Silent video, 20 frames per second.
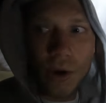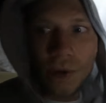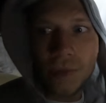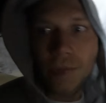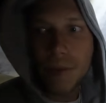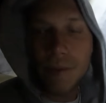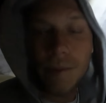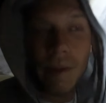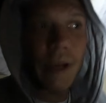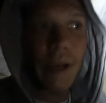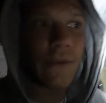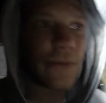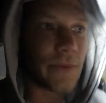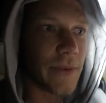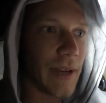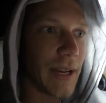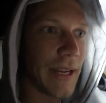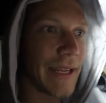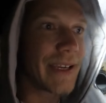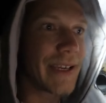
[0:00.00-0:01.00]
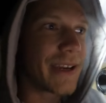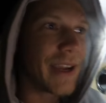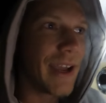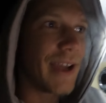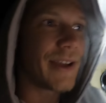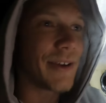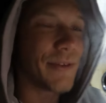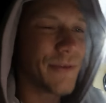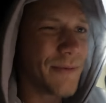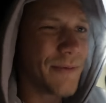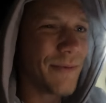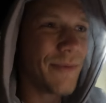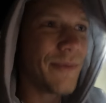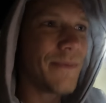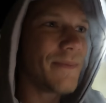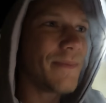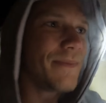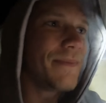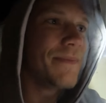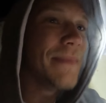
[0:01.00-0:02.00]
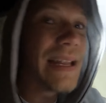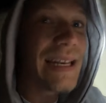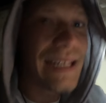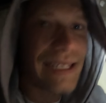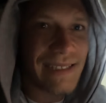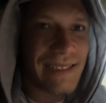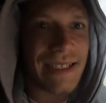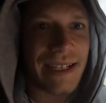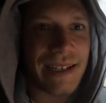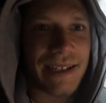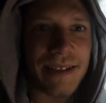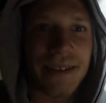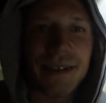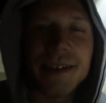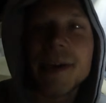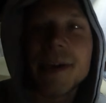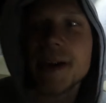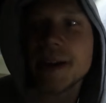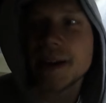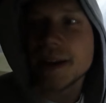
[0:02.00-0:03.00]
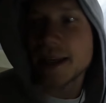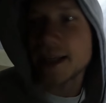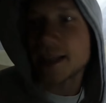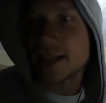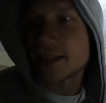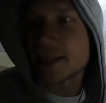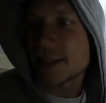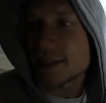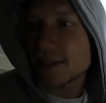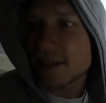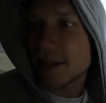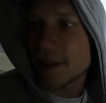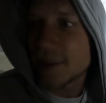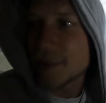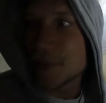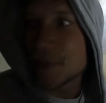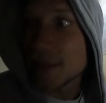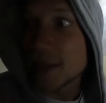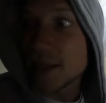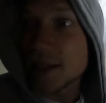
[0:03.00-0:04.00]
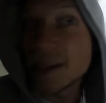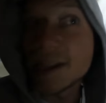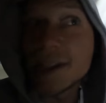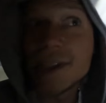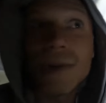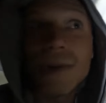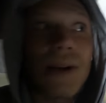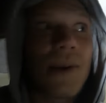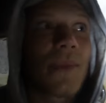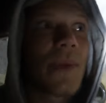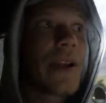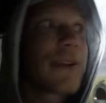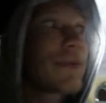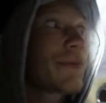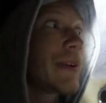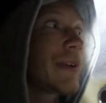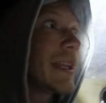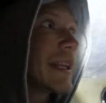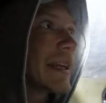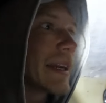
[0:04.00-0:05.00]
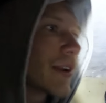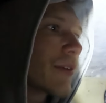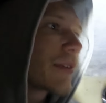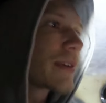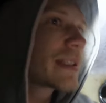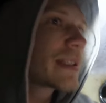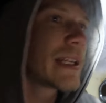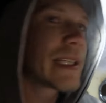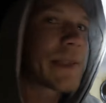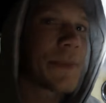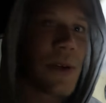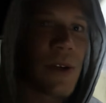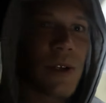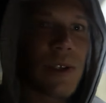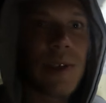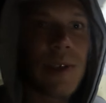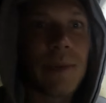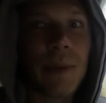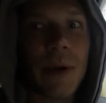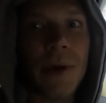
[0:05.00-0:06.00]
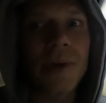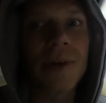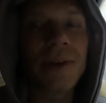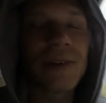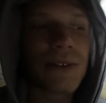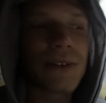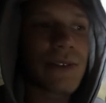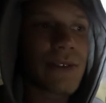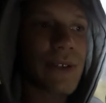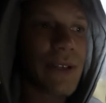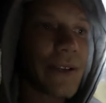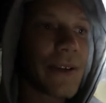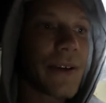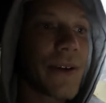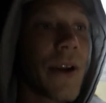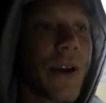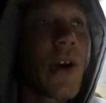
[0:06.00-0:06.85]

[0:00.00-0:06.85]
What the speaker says: off the bed for like a millisecond, and like it's quite a weird feeling. And obviously that's because the boat is just like